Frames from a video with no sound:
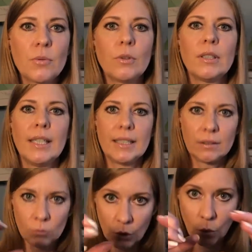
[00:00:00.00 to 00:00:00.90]

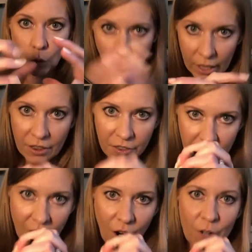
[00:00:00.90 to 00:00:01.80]
were with
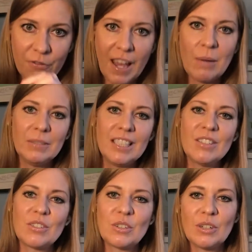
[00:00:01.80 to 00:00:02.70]
our
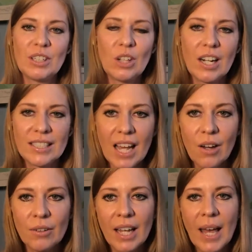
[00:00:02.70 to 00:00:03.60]
families during
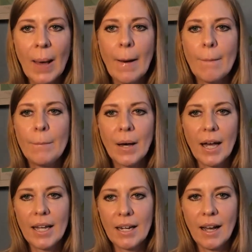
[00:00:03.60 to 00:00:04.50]
lockdown,
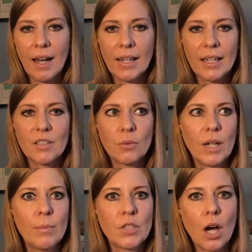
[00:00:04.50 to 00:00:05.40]
but I guess what
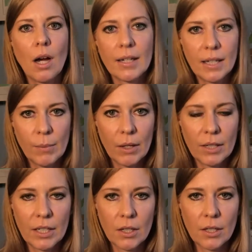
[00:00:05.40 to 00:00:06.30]
I'm talking about
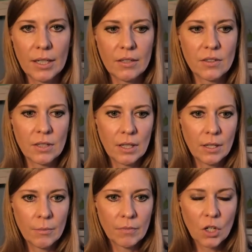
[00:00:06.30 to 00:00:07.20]
here is
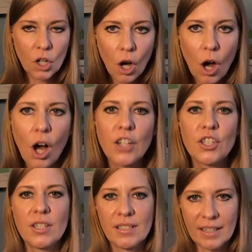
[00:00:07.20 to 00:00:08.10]

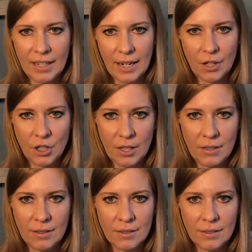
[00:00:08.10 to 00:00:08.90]
conscious connection.